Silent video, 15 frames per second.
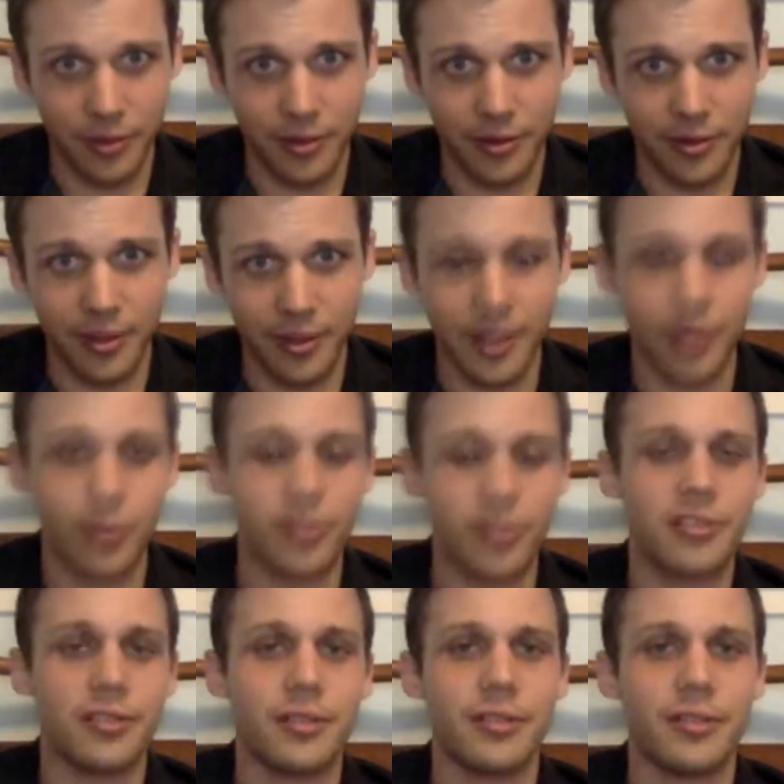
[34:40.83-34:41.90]
Mm-hmm. In other mm-hmm.
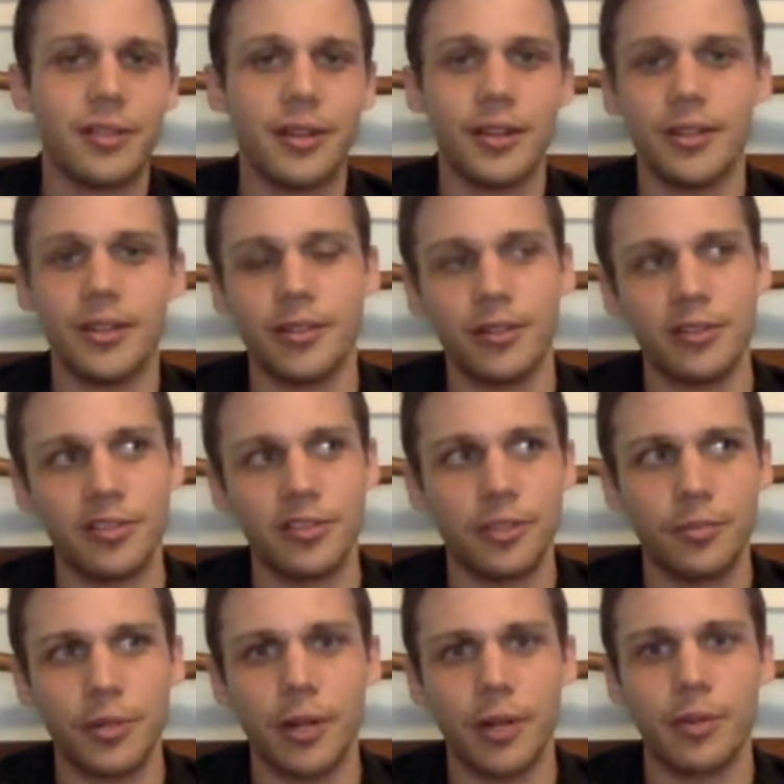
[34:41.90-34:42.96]
words, uh, there's
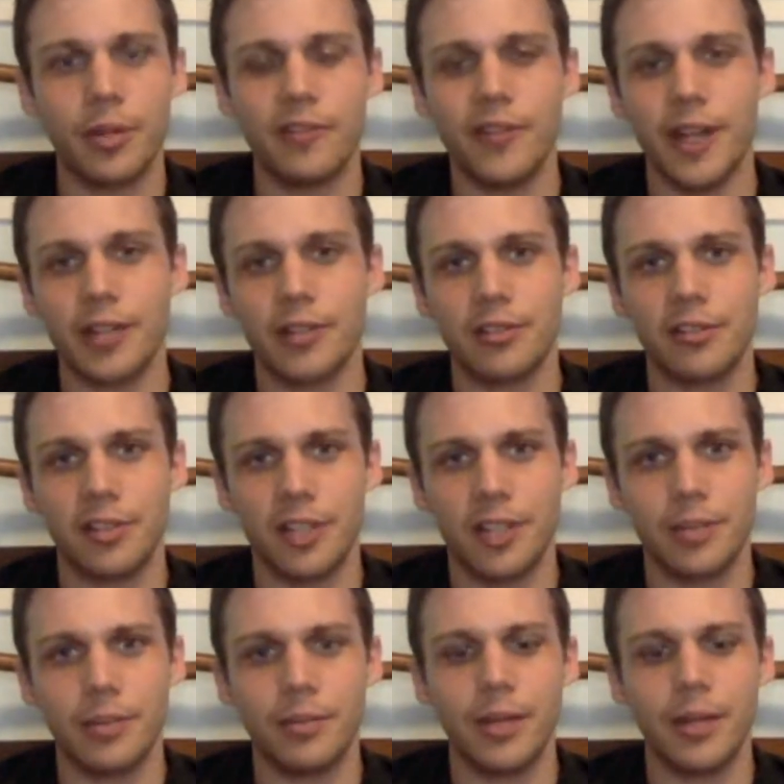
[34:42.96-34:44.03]
two primary factors I
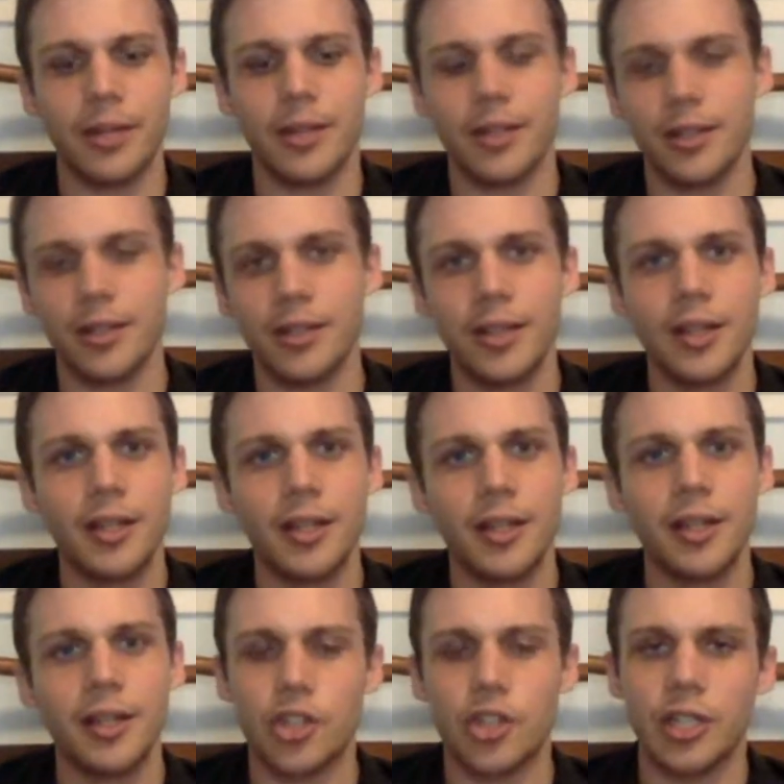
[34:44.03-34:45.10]
keep in mind. They can
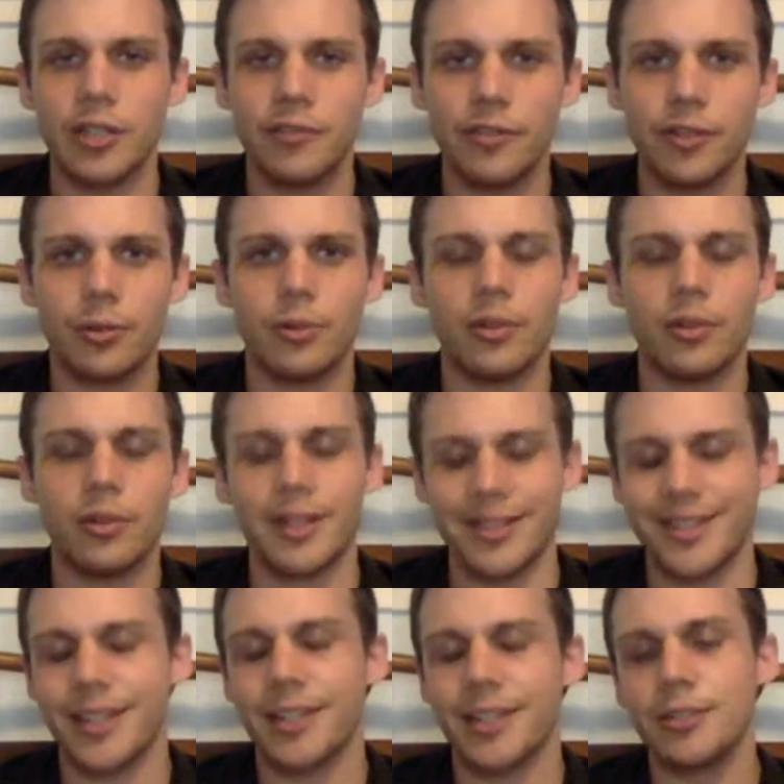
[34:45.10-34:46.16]
achieve a,
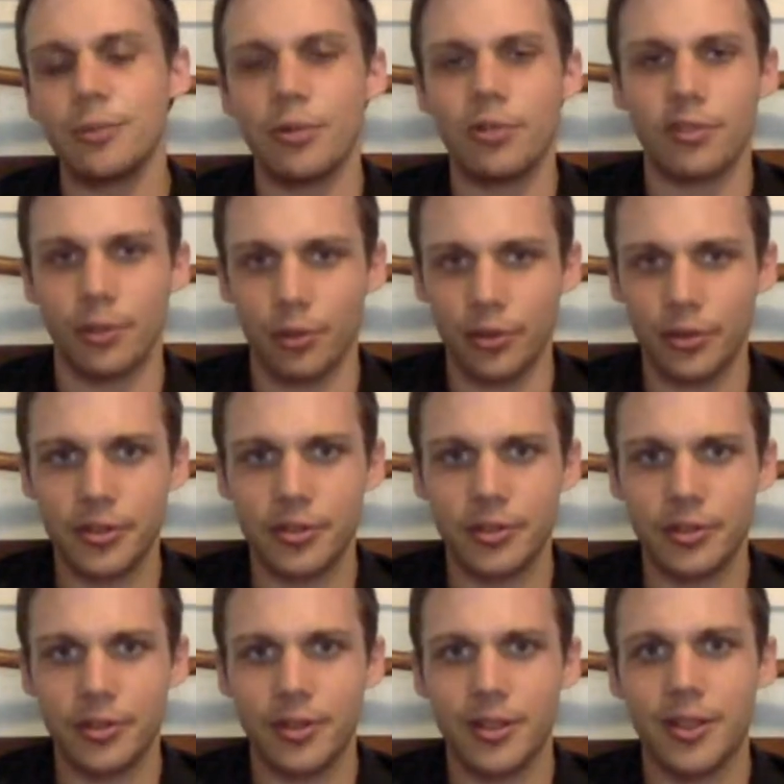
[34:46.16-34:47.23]
an intended
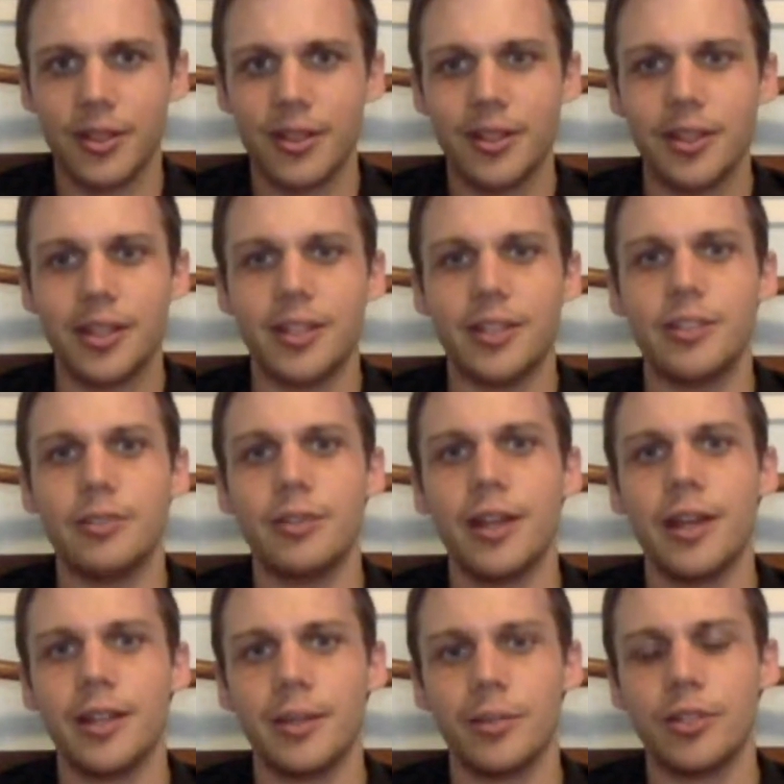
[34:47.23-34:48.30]
result and do
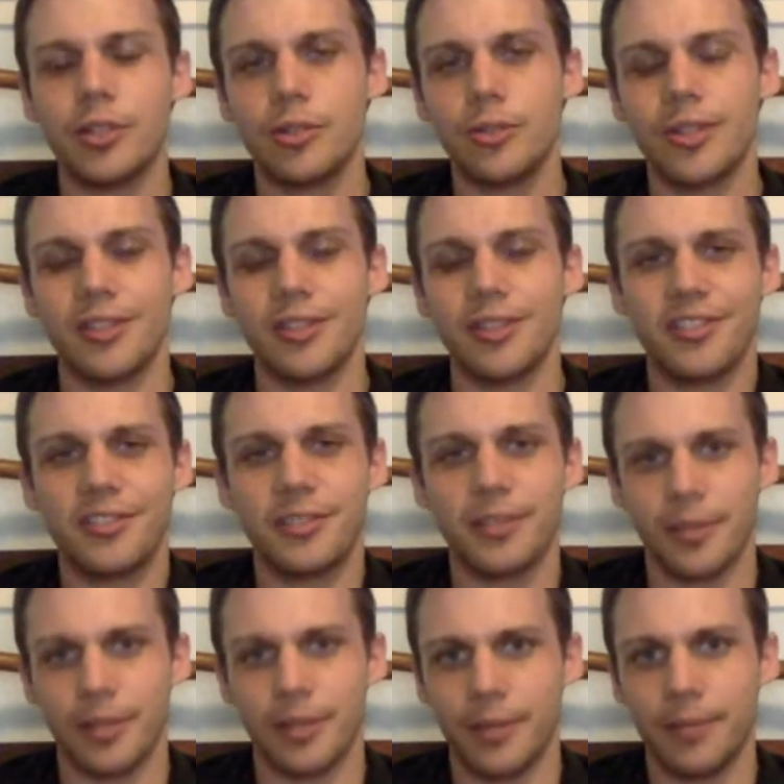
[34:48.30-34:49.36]
that, number two,
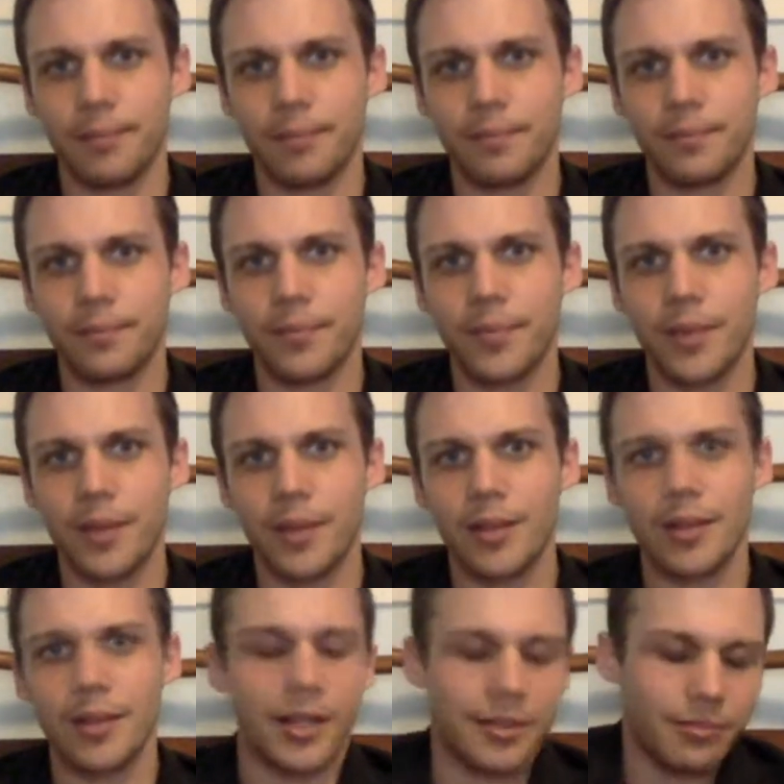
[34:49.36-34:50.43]
consistently.
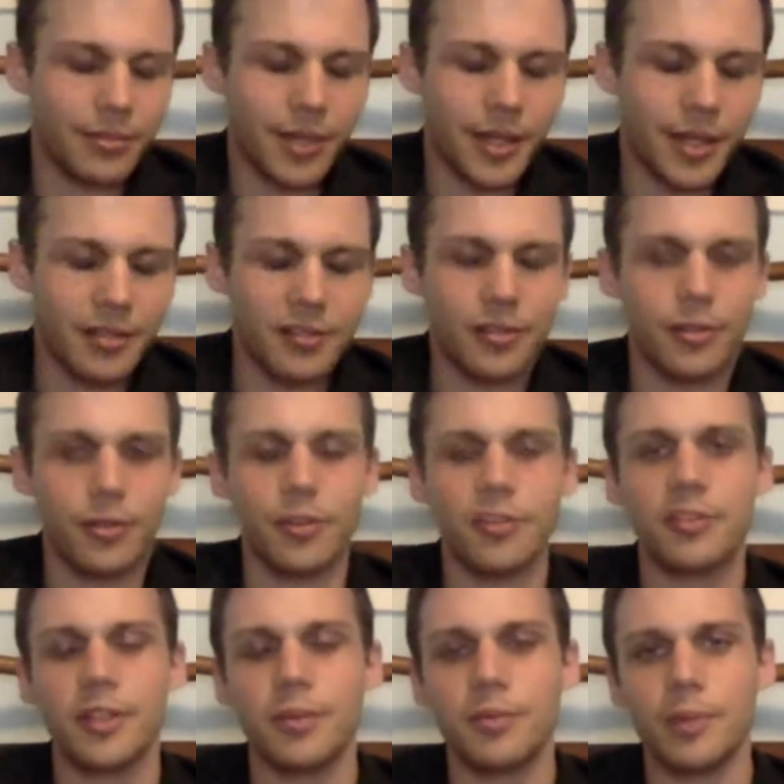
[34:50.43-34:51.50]
I, I consider
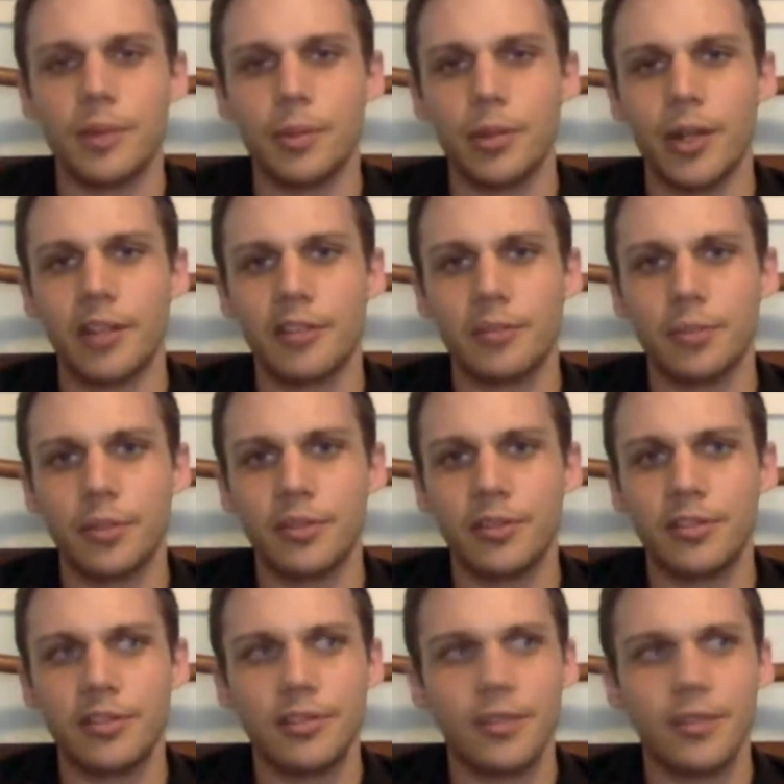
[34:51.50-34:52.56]
those types of people
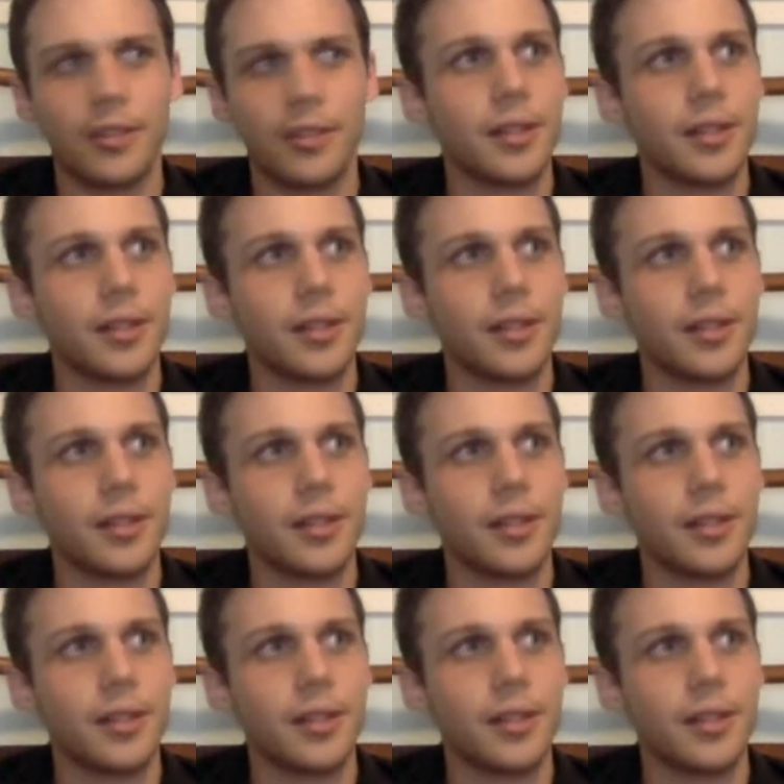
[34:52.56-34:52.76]
experts.